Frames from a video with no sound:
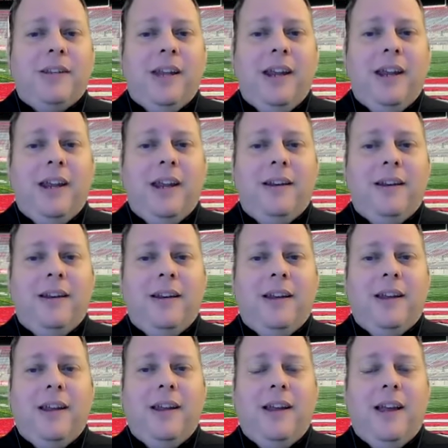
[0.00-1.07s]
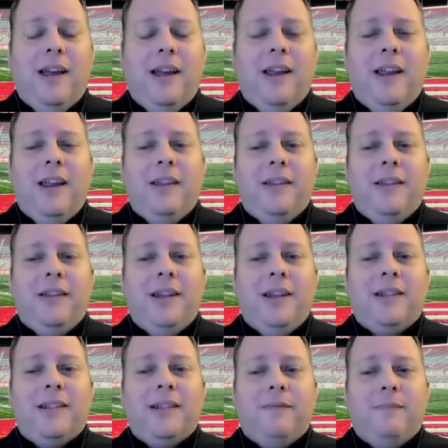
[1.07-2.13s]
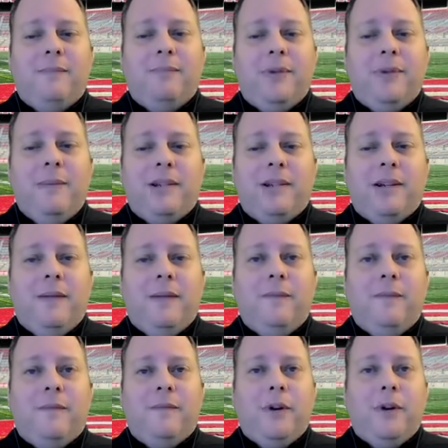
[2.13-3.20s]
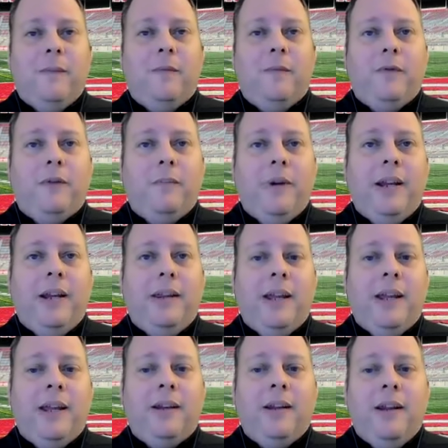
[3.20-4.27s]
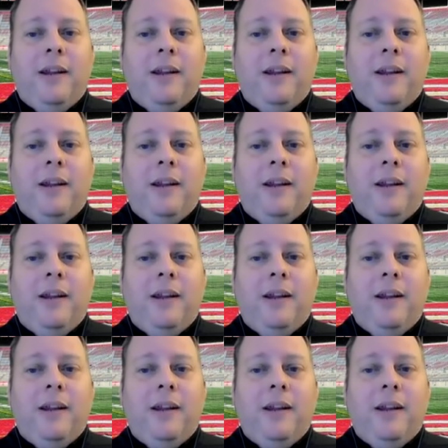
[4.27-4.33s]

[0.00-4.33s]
And uh, this pretty much confirmed for me that